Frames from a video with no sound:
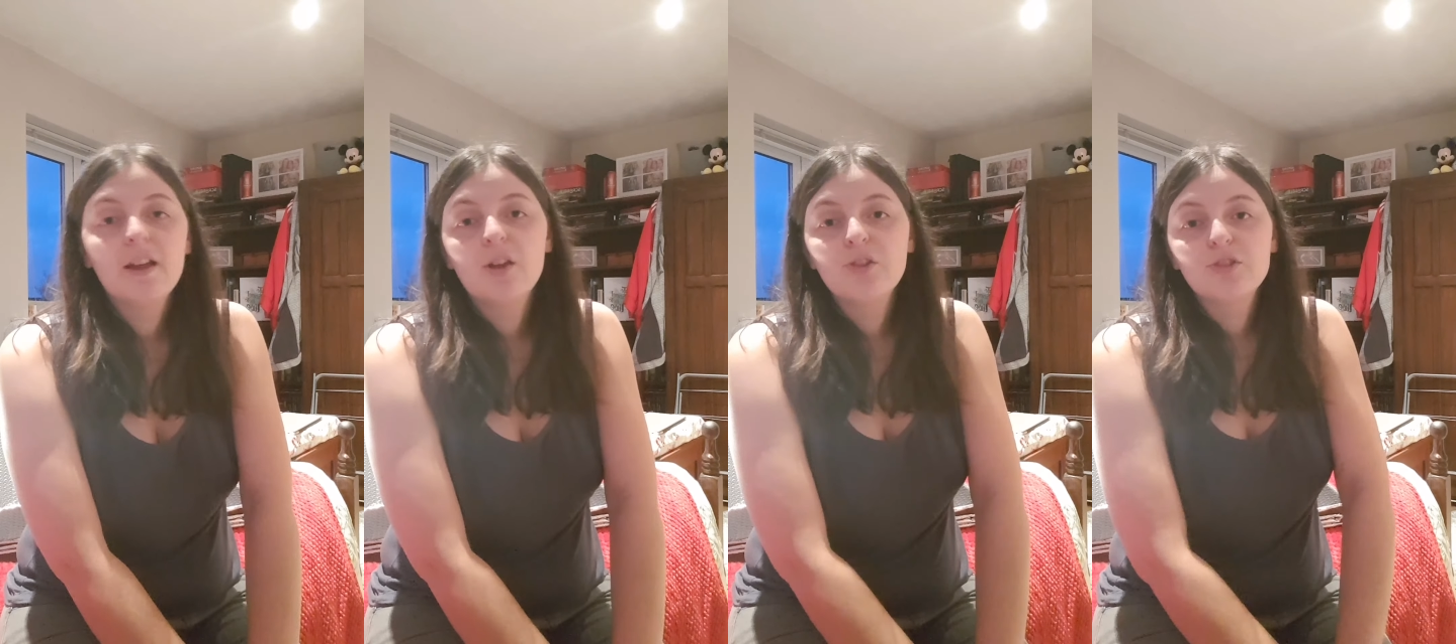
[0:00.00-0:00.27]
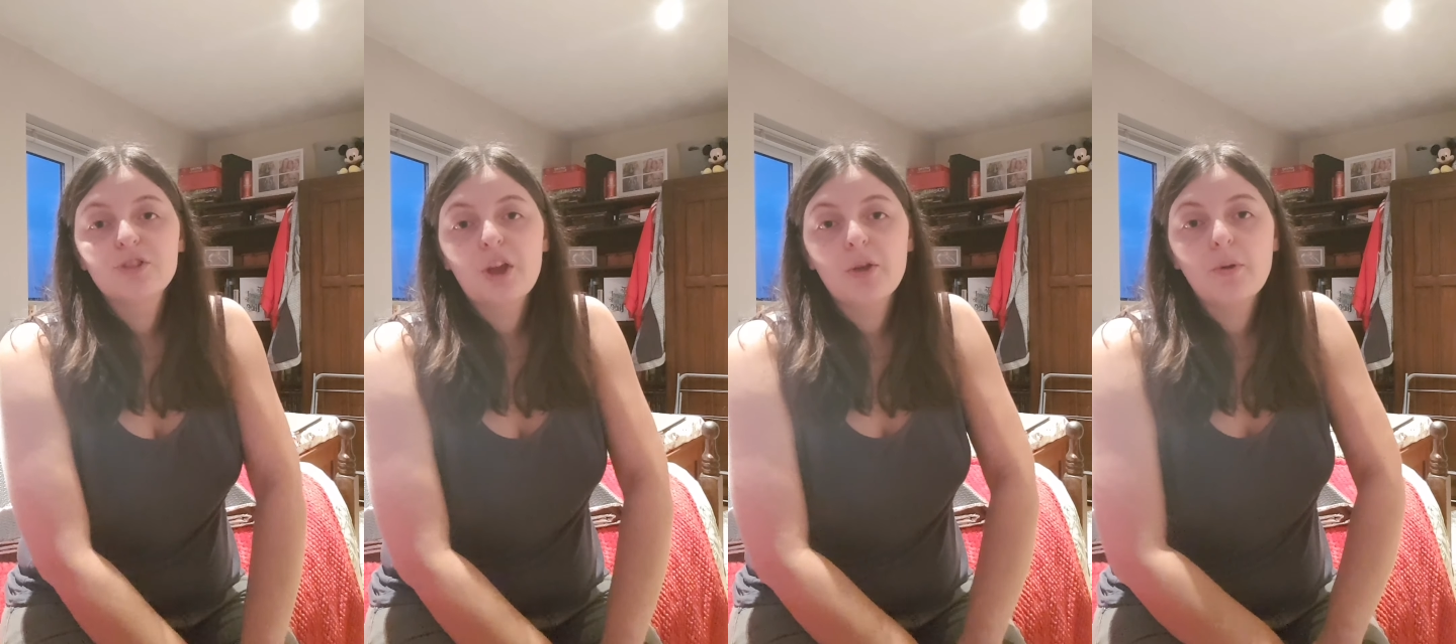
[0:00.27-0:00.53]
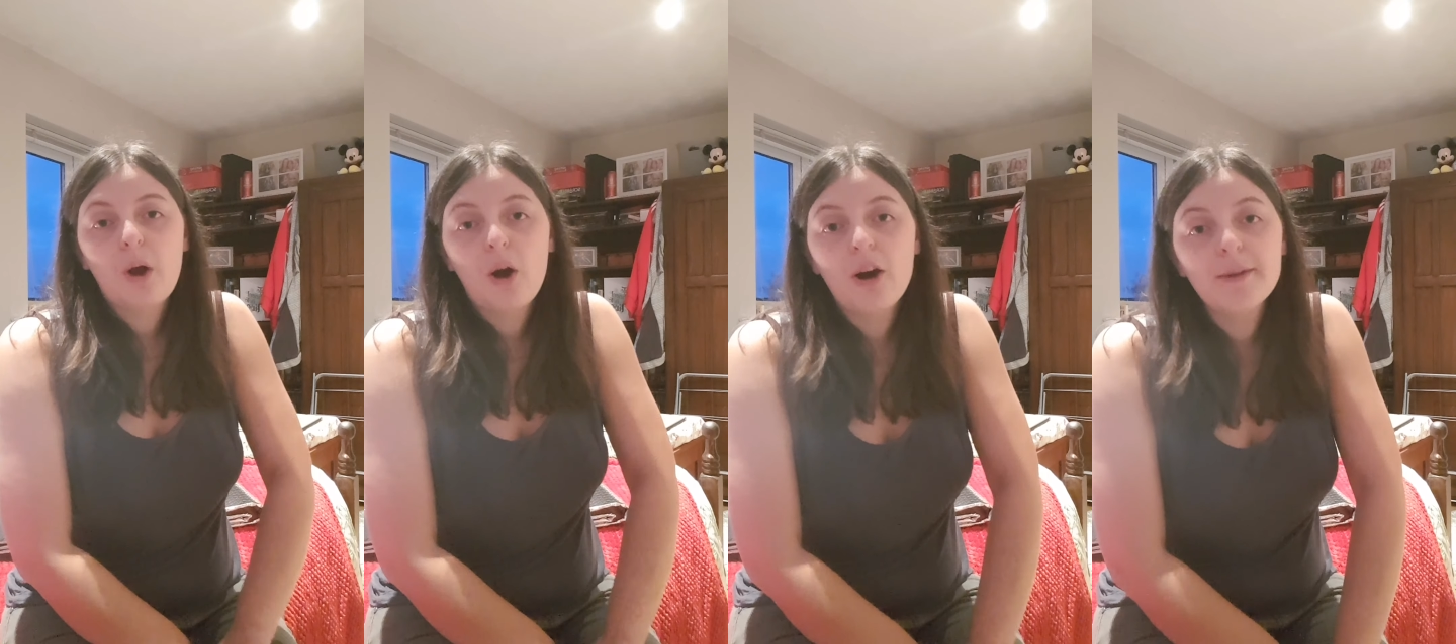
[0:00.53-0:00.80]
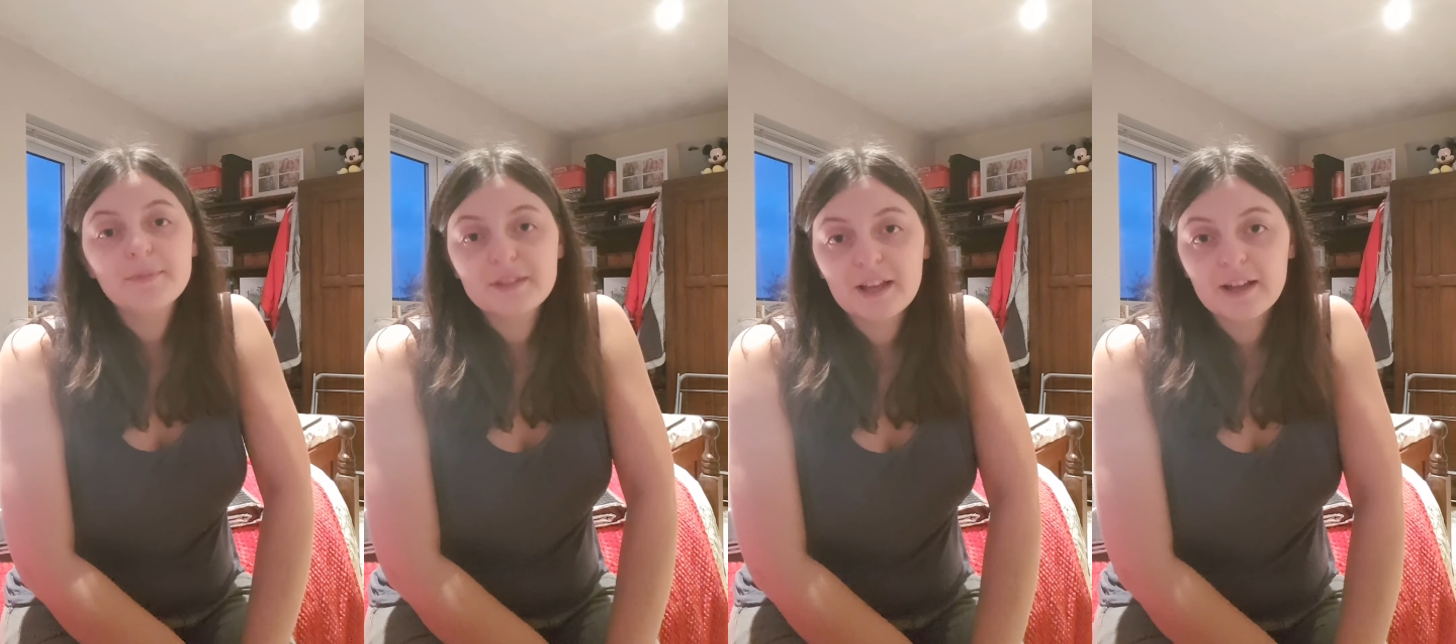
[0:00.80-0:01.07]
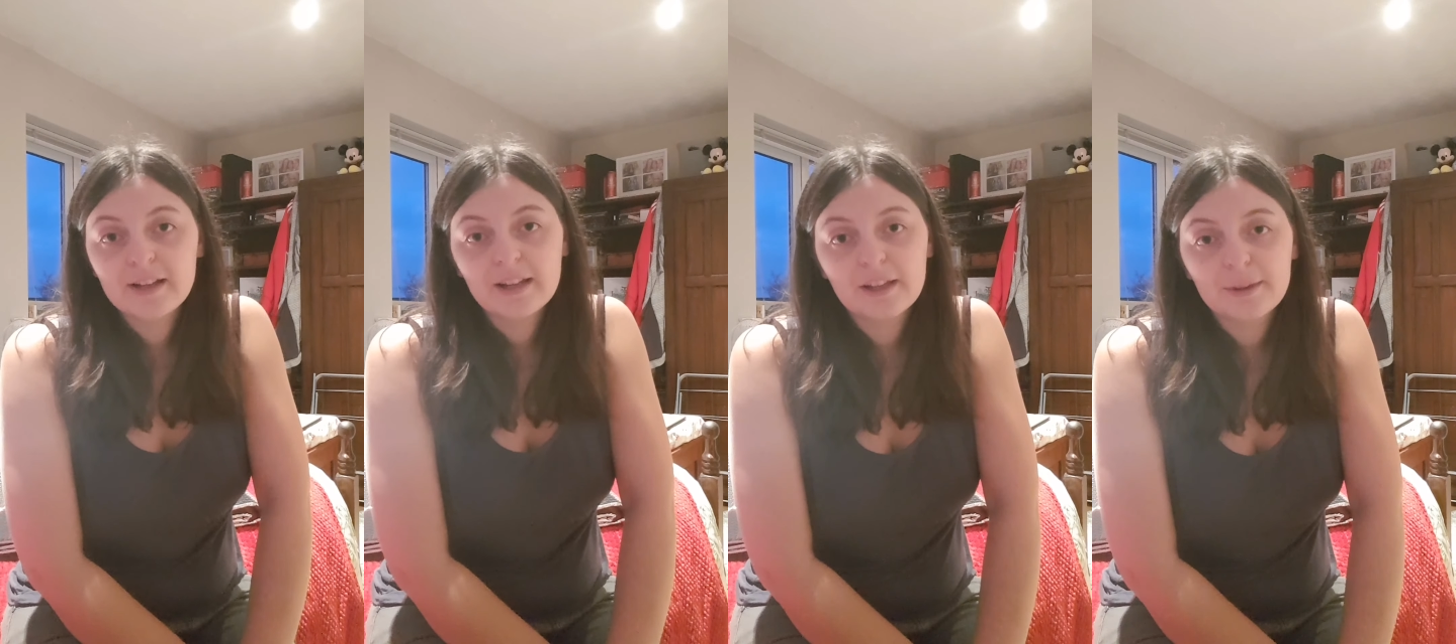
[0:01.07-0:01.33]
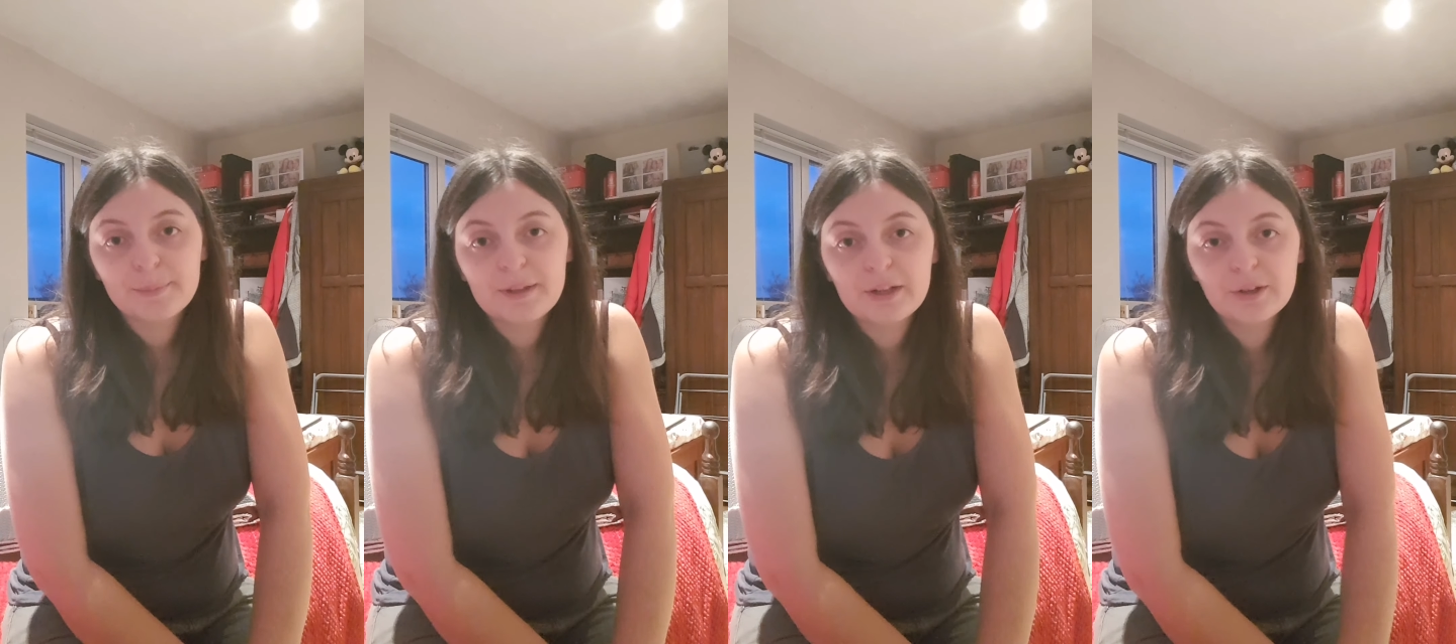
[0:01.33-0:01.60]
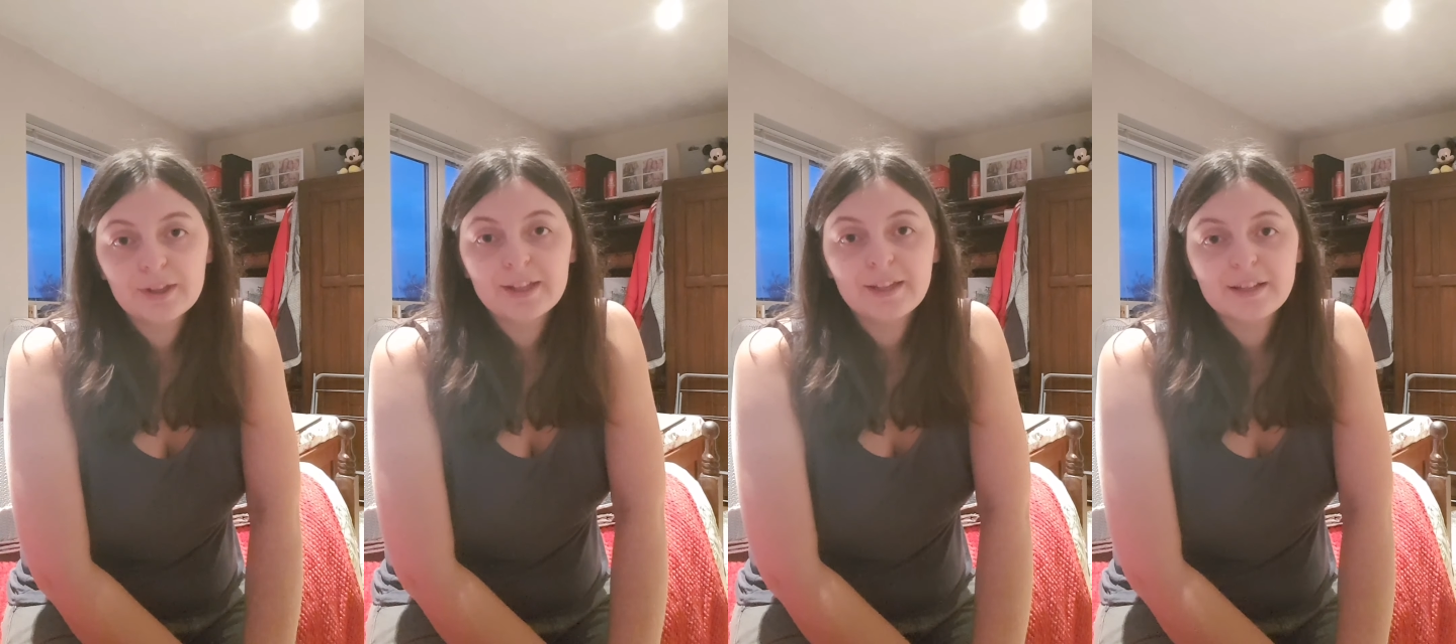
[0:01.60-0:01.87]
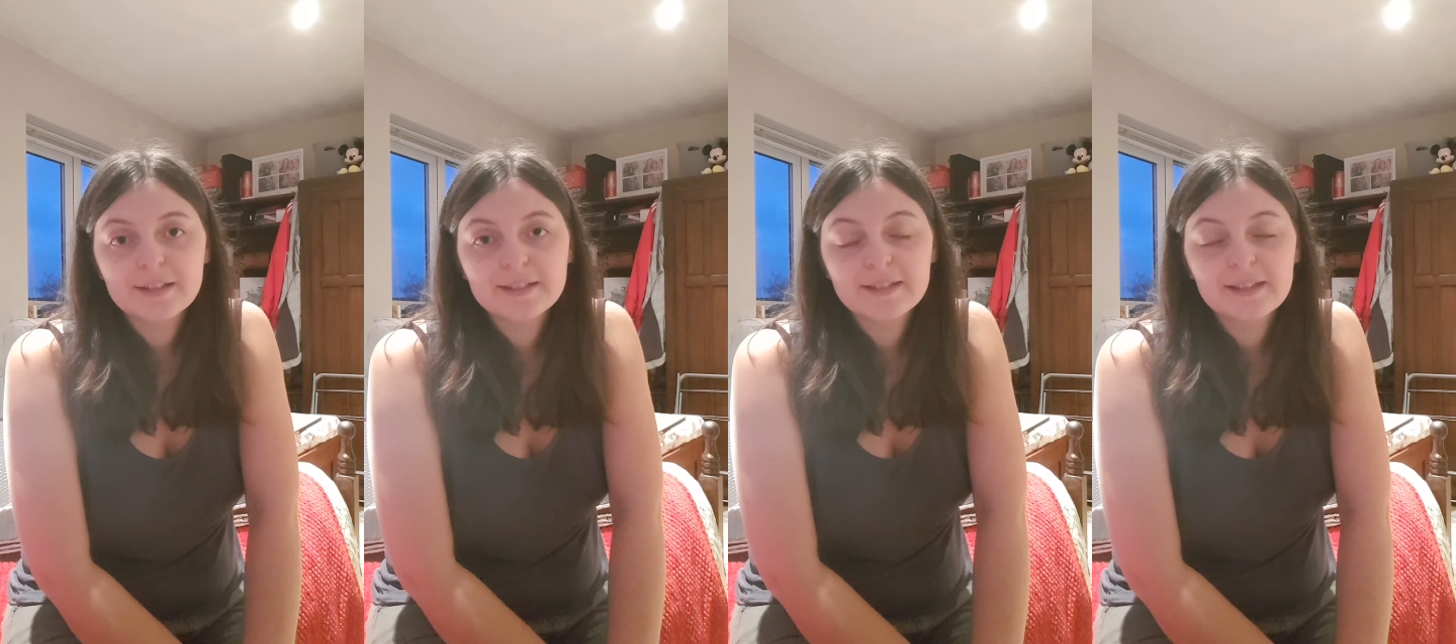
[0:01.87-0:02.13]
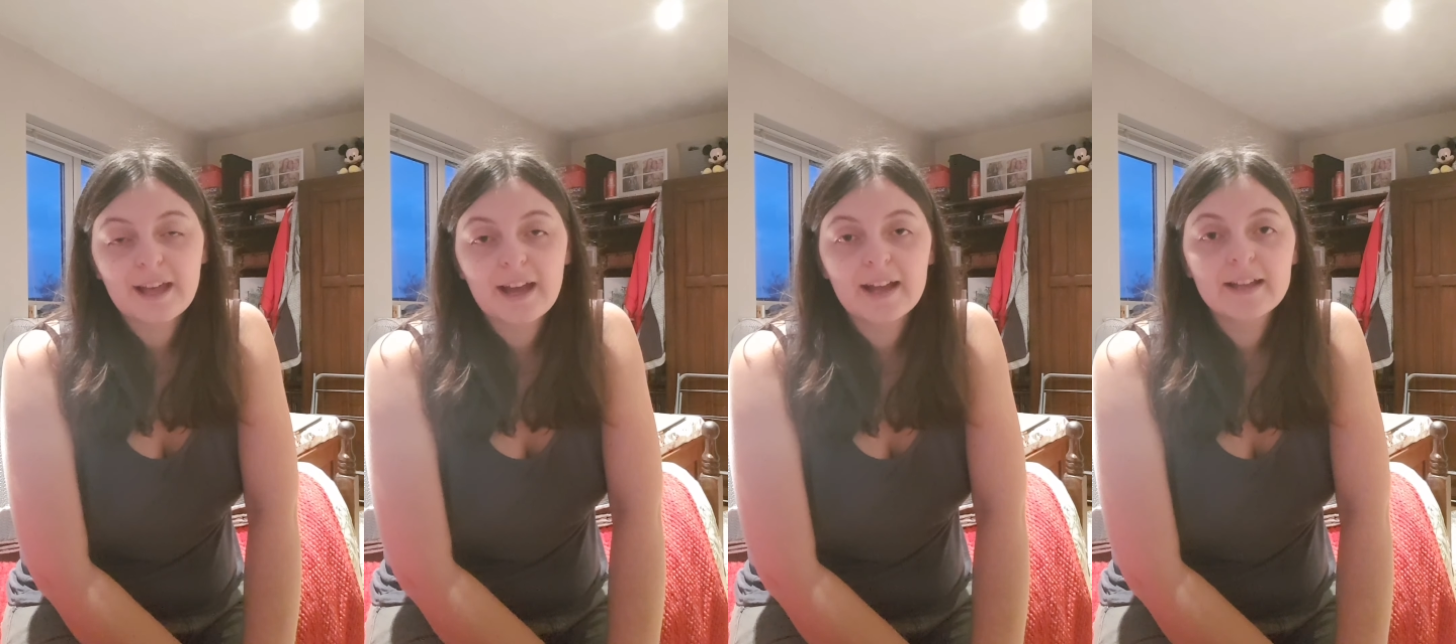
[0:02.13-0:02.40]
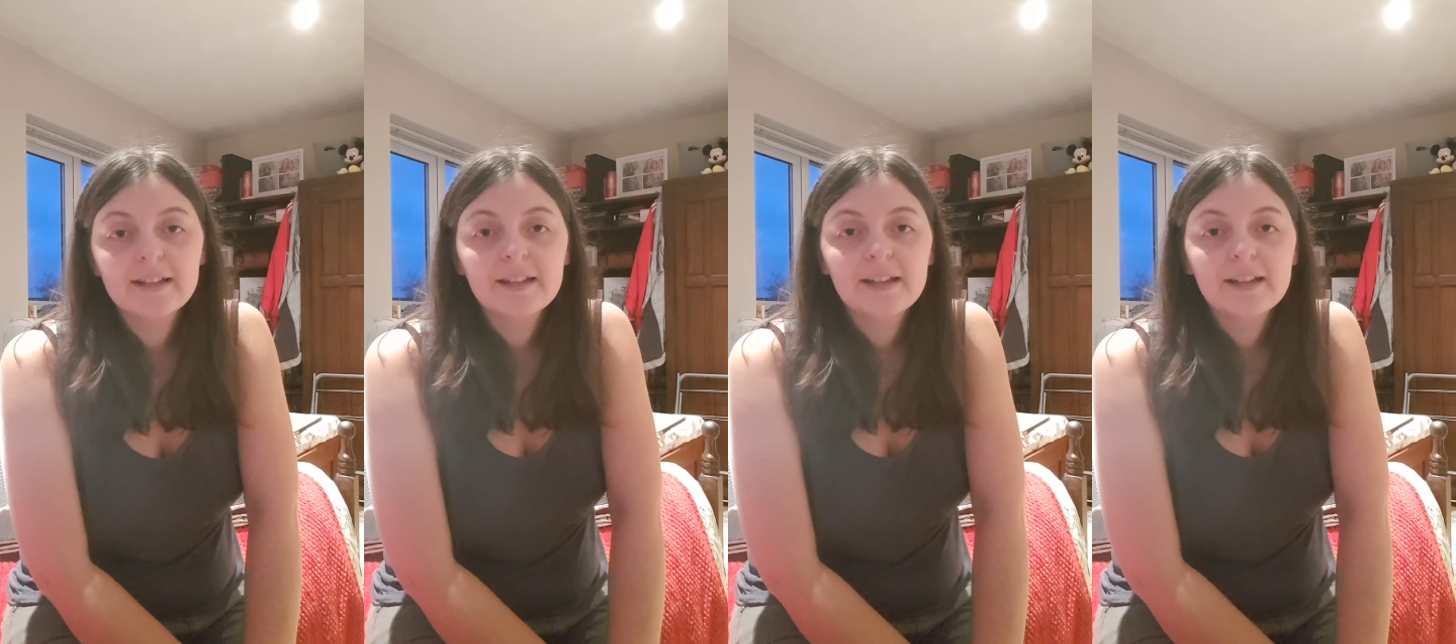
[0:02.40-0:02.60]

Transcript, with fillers: So I'm certainly going to be looking into that